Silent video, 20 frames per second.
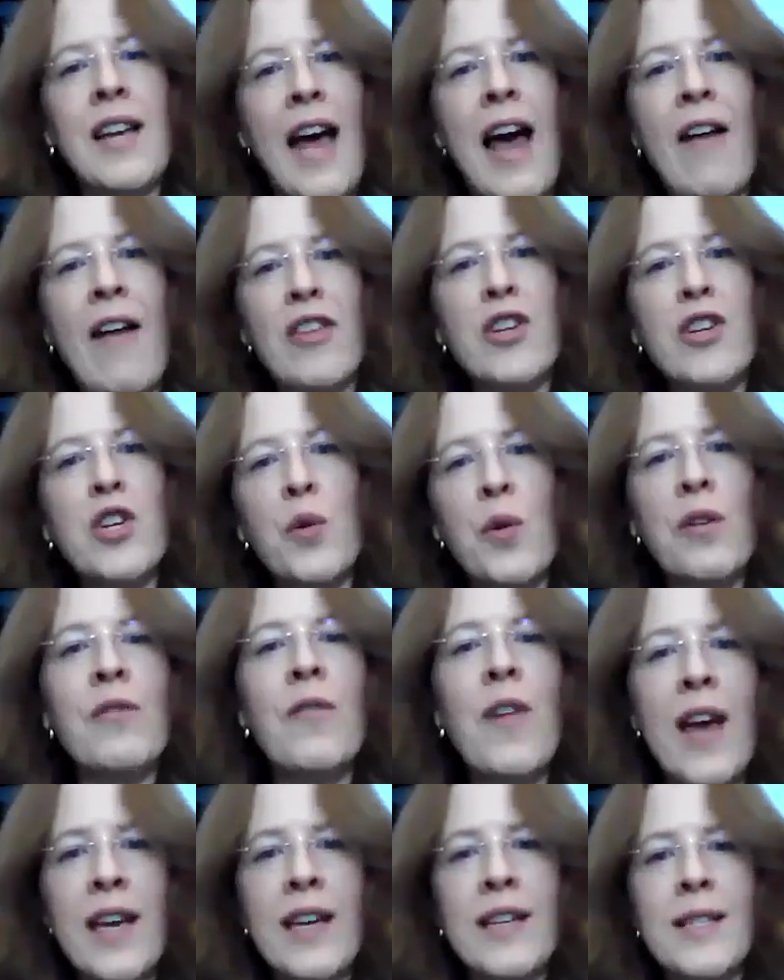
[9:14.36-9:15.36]
and the newer
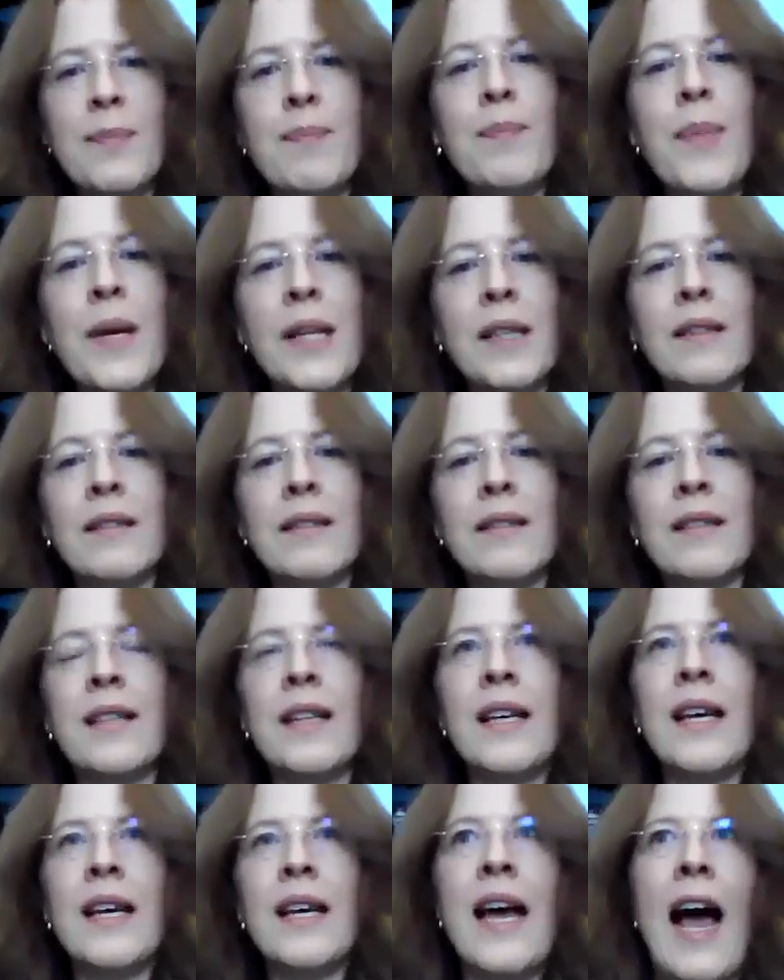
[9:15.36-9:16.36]
phase built.
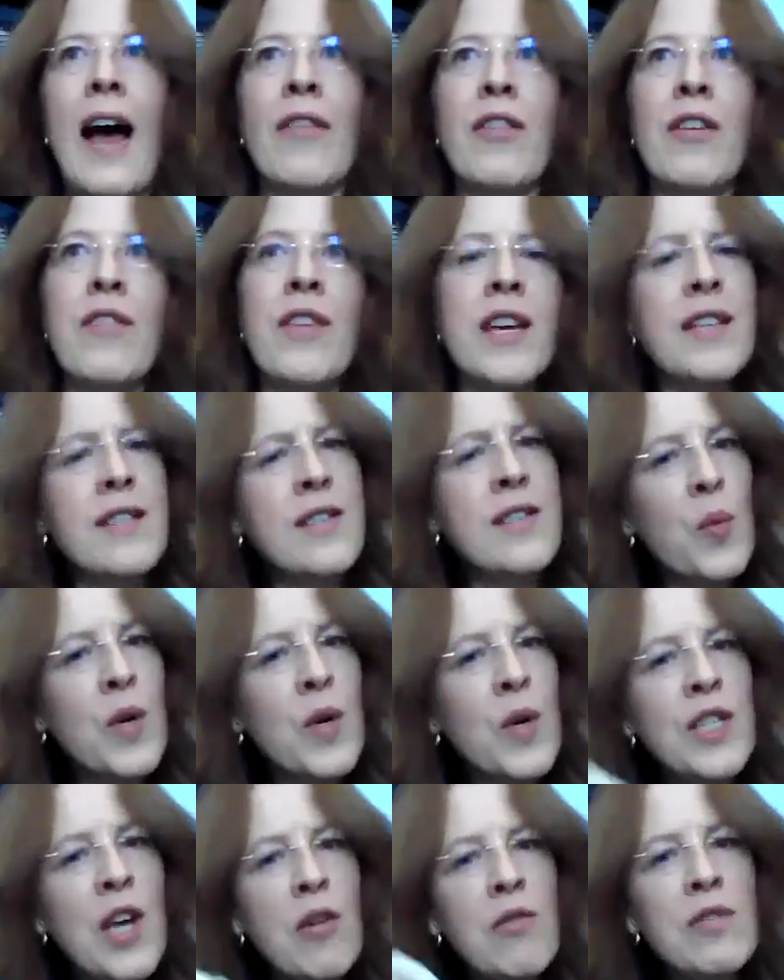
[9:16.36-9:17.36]
And the thing is that
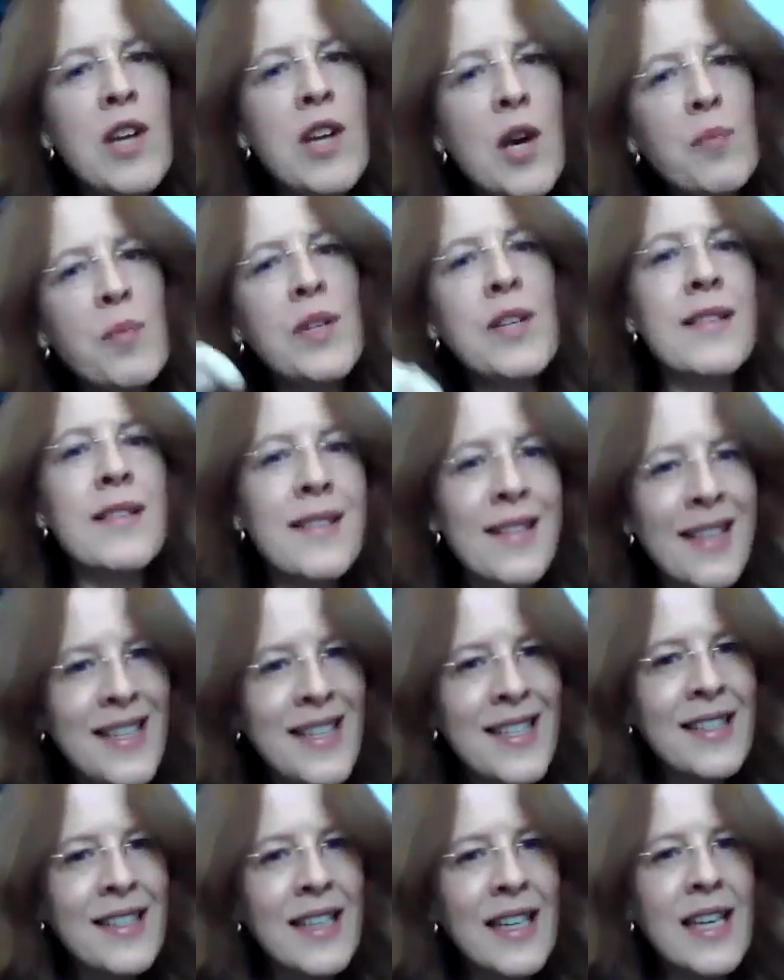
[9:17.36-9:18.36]
we don't know
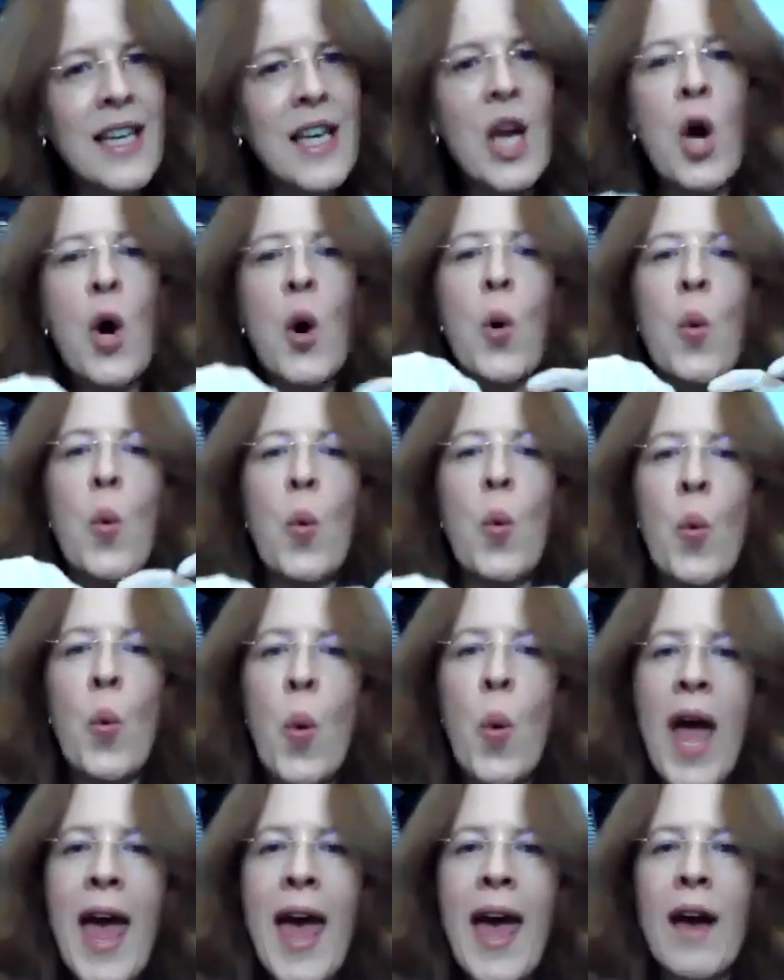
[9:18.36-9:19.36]
precisely
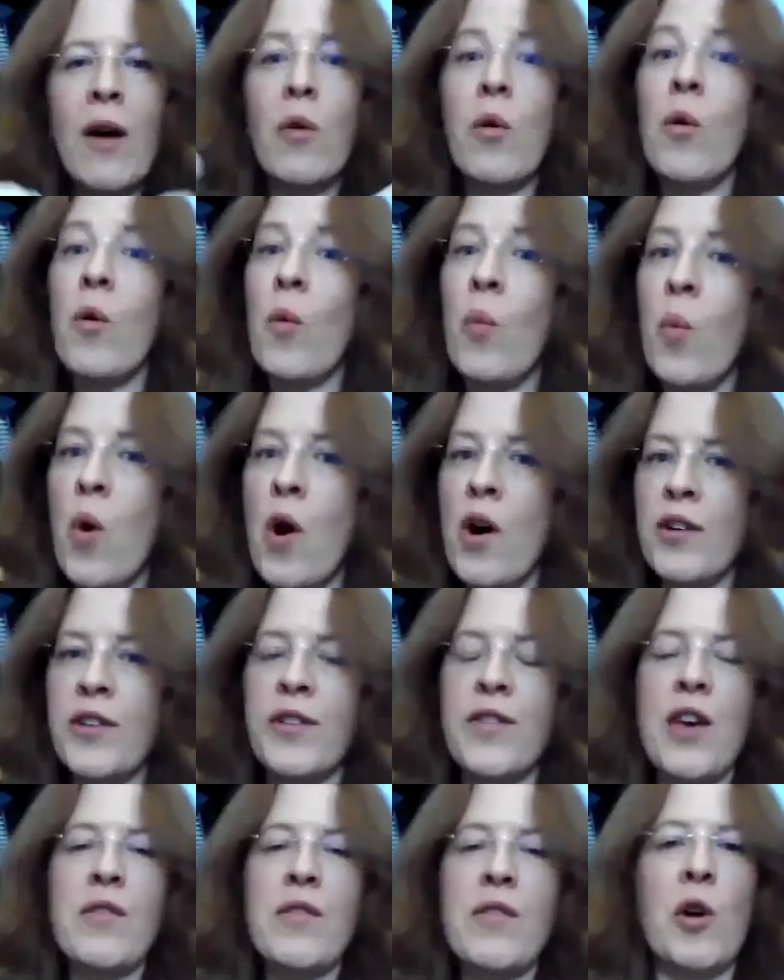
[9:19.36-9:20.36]
where or
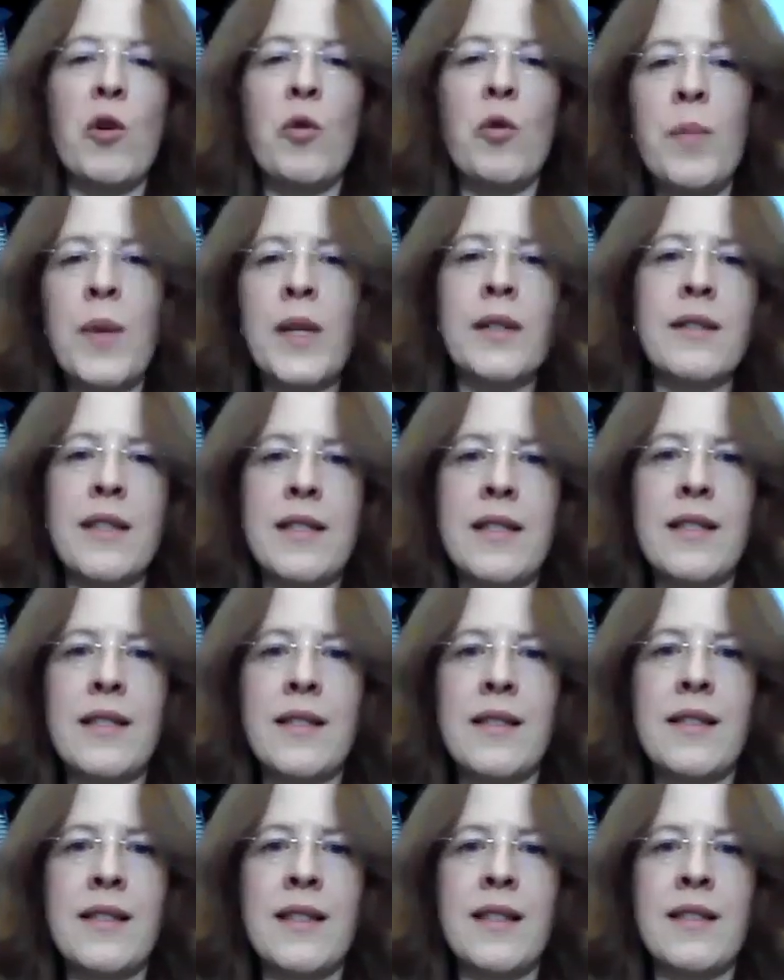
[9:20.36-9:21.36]
what those old
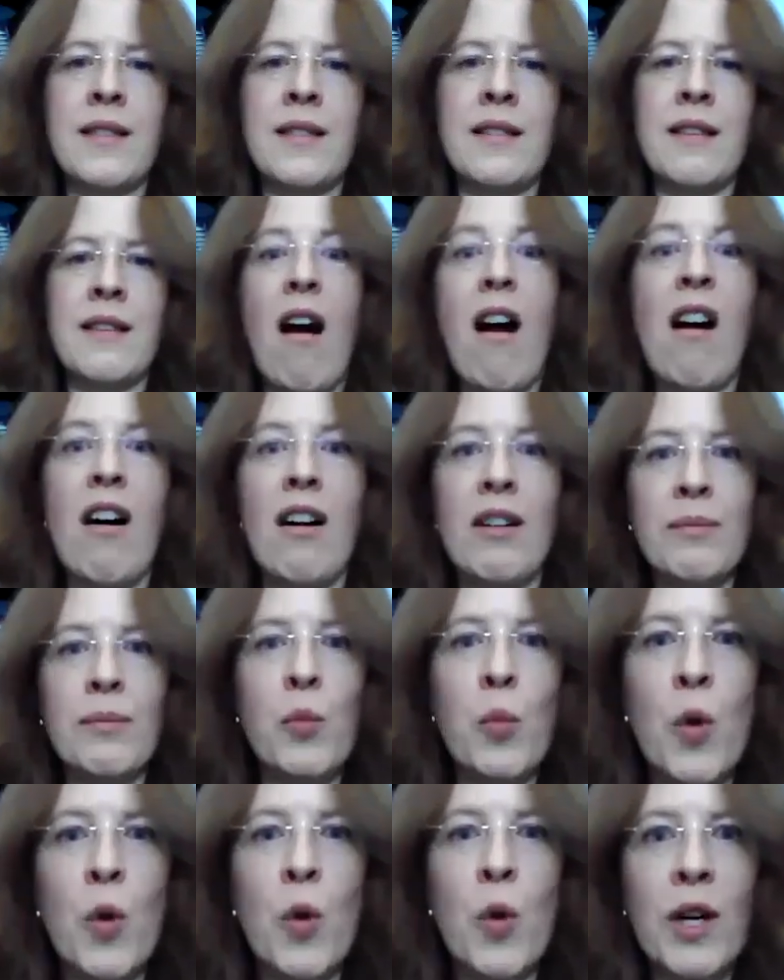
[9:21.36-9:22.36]
buildings
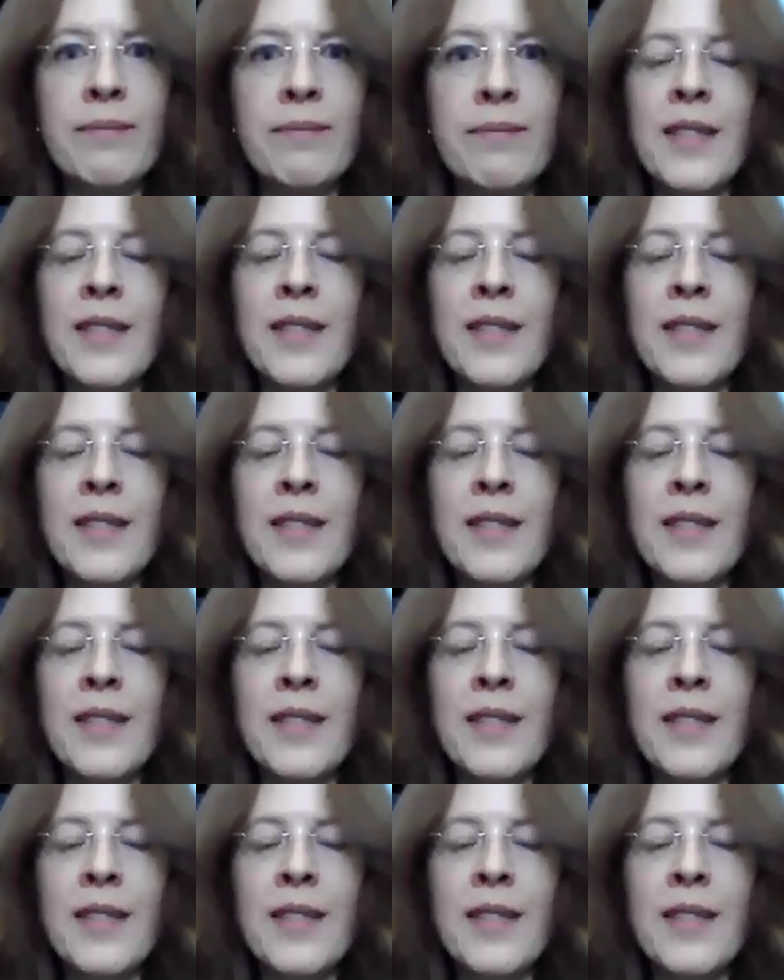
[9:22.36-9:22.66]
were.